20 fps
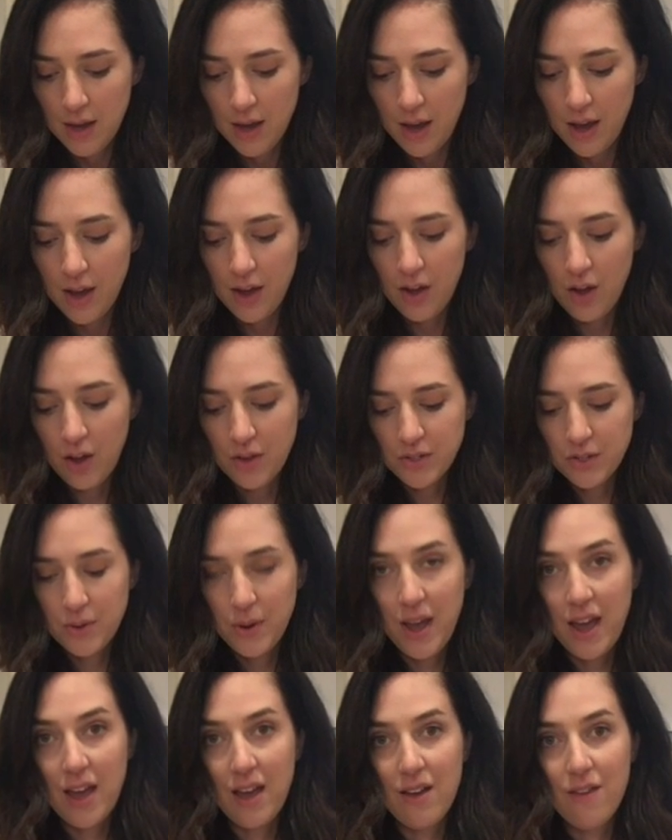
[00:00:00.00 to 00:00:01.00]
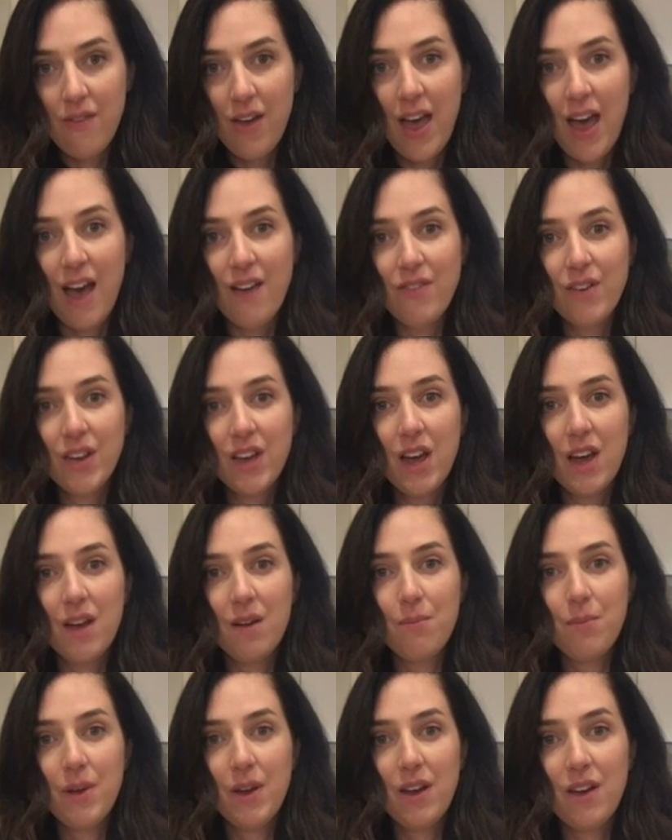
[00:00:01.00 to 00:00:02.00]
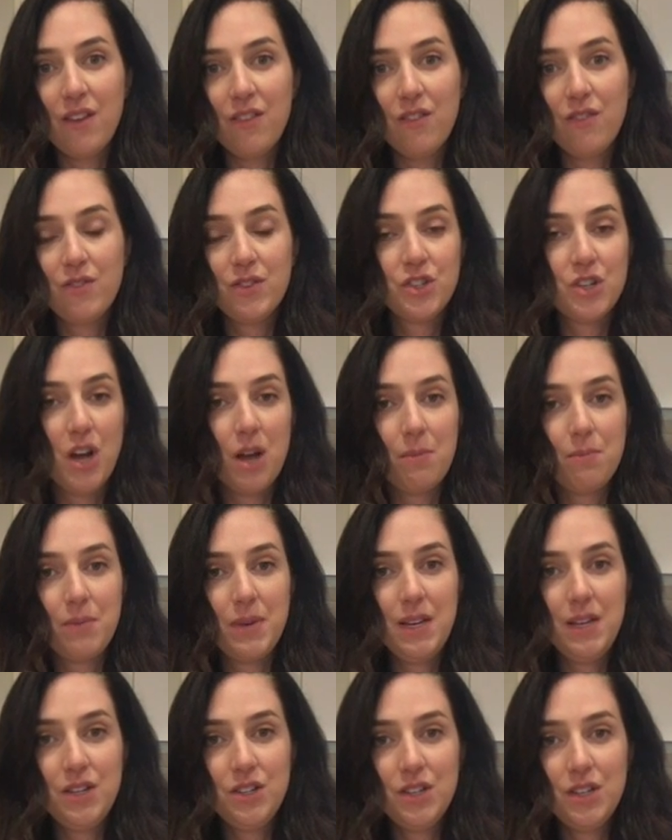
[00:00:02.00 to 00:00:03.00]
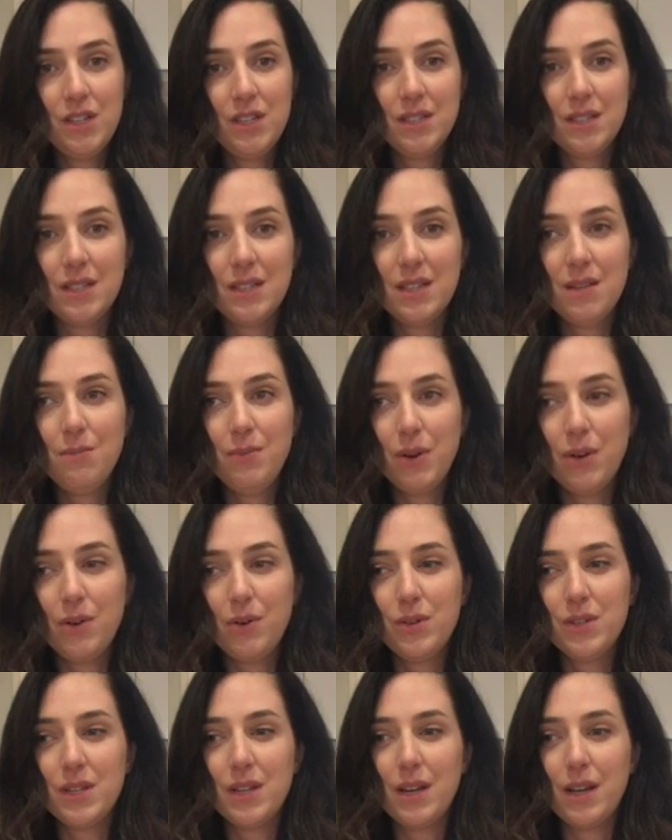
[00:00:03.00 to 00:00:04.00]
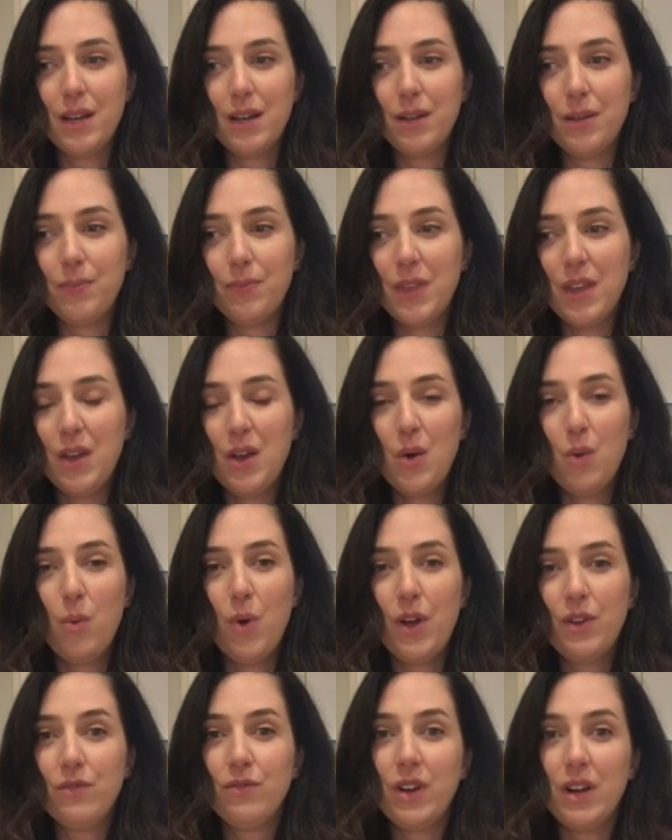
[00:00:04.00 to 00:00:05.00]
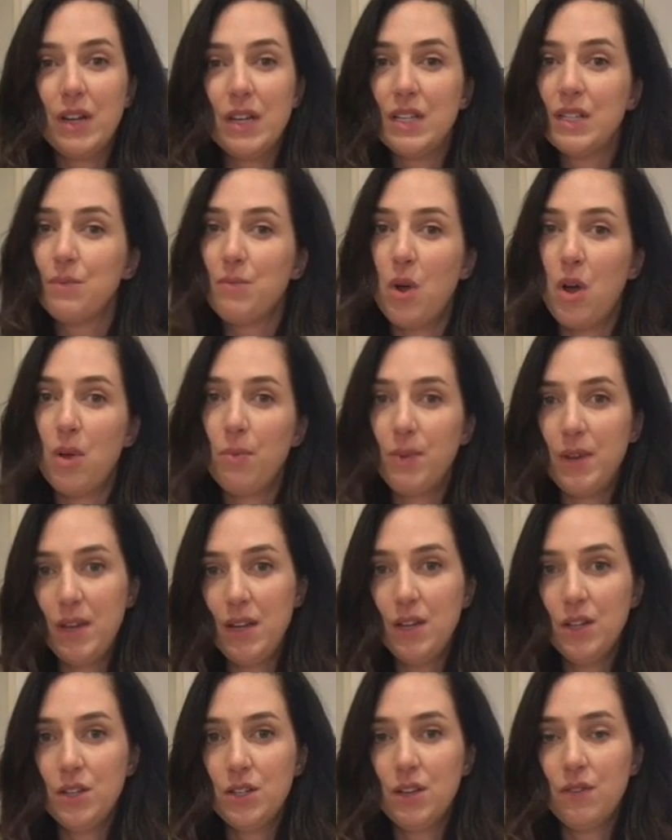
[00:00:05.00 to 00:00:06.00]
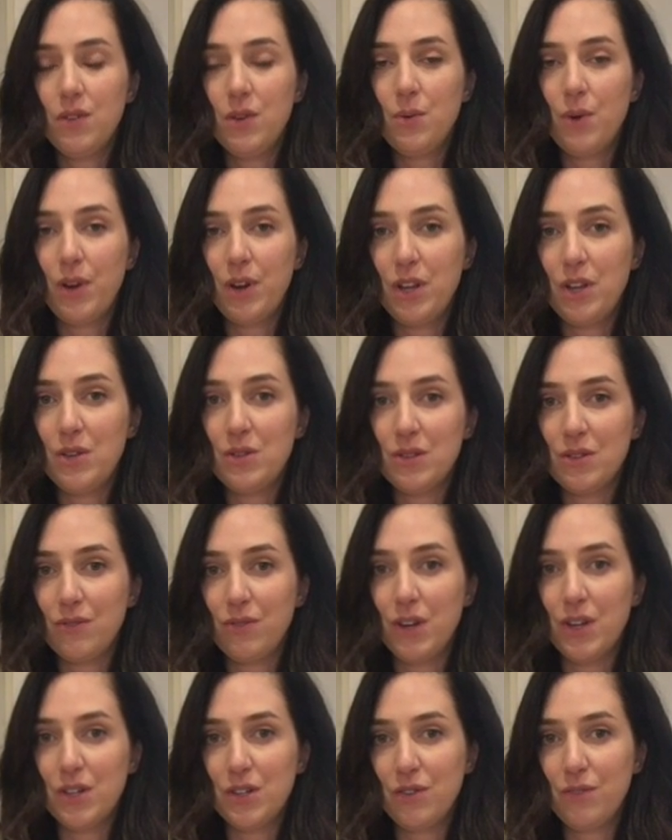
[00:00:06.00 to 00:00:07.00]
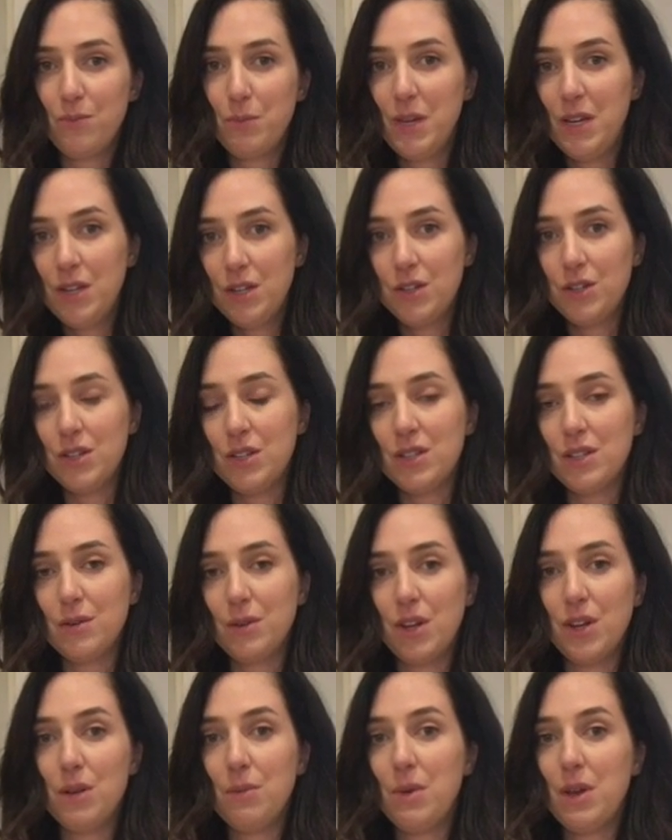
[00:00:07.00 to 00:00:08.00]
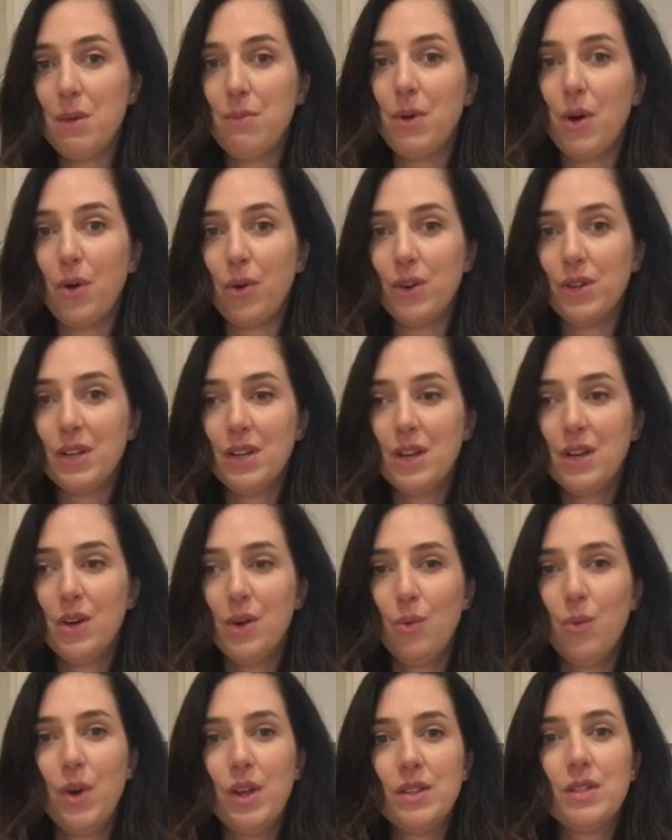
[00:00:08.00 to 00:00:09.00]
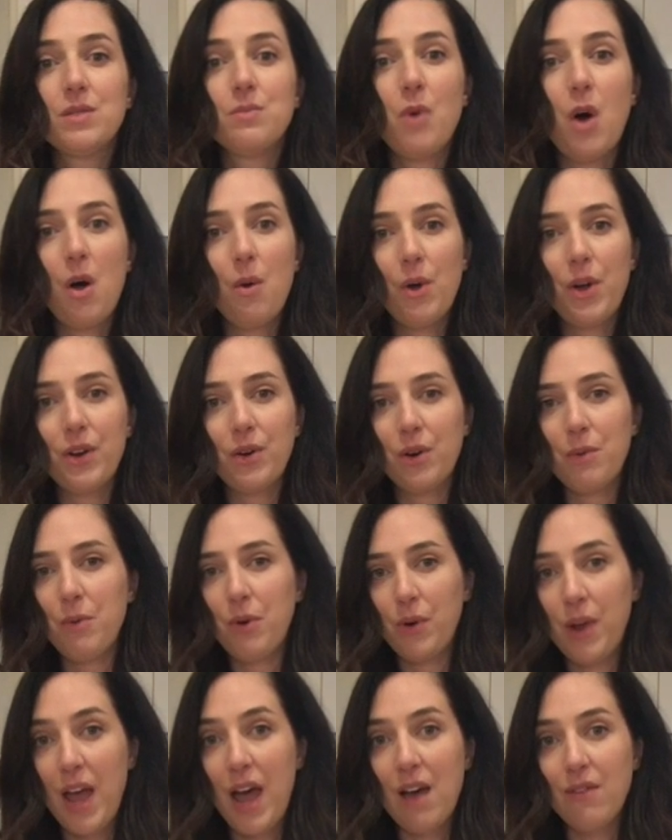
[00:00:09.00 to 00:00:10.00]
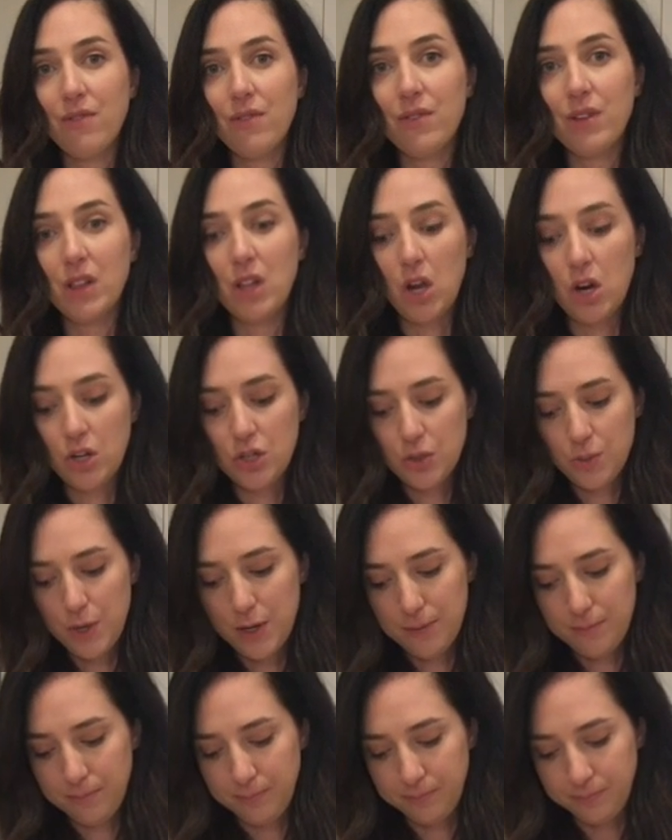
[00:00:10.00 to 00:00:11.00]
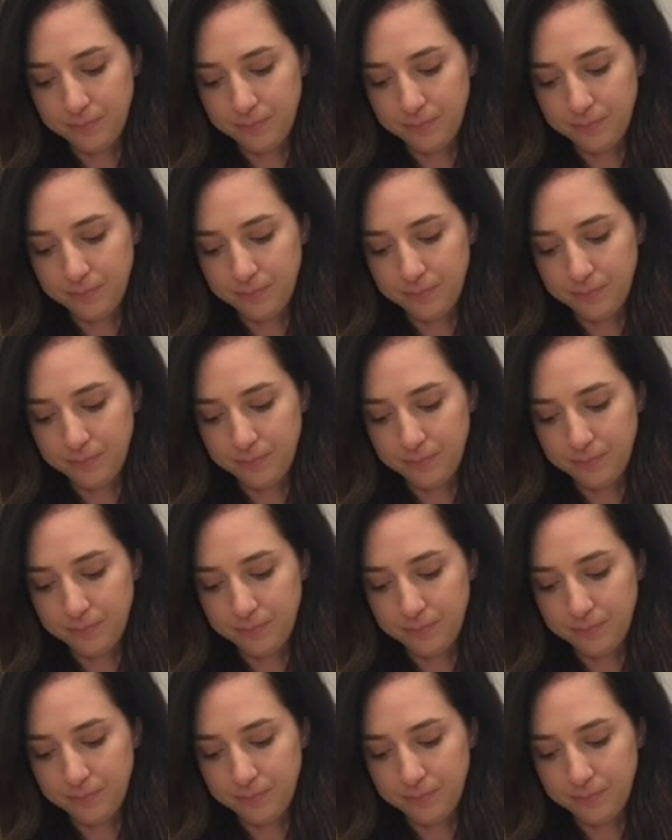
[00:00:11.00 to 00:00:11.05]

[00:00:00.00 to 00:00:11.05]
I also have 1/2 cup of chopped peaches. That's about one very small peach. If you want to use a fresh peach, it's going to be about one small one or about 1/2 of a large one.